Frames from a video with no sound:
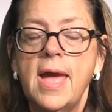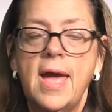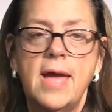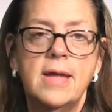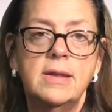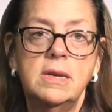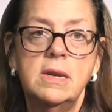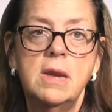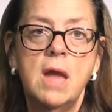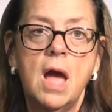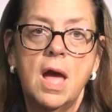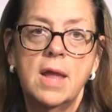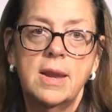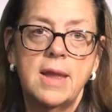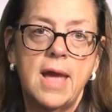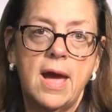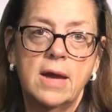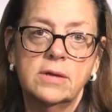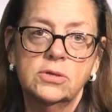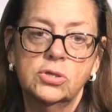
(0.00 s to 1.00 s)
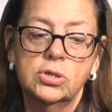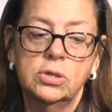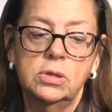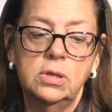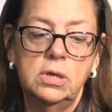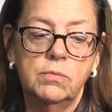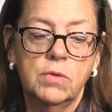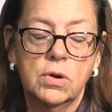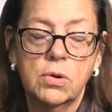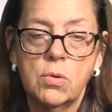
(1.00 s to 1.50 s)
and not
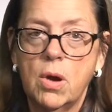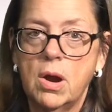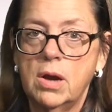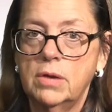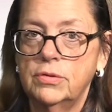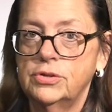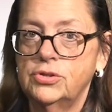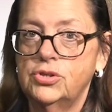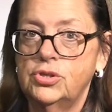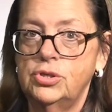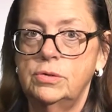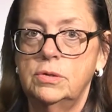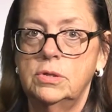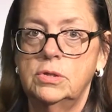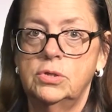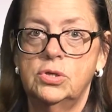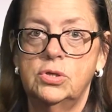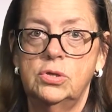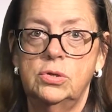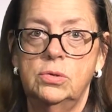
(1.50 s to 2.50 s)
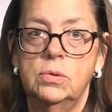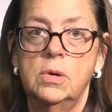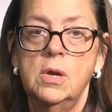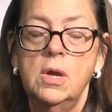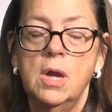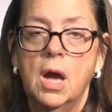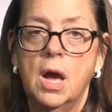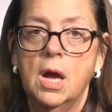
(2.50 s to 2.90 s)
actually require the student to